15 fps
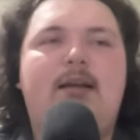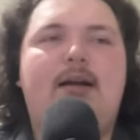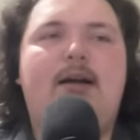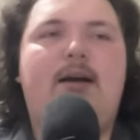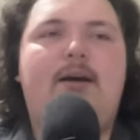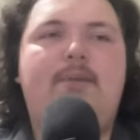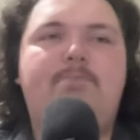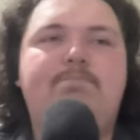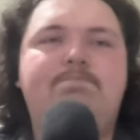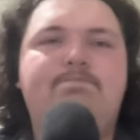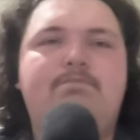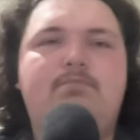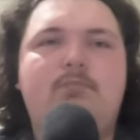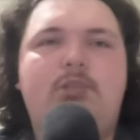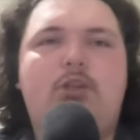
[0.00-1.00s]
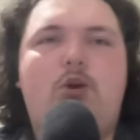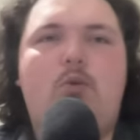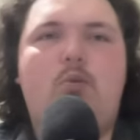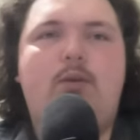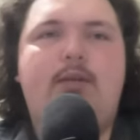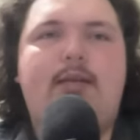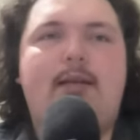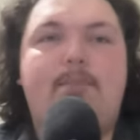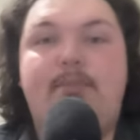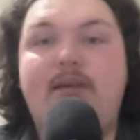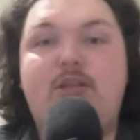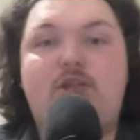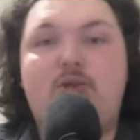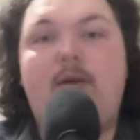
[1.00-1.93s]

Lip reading: you know, can beat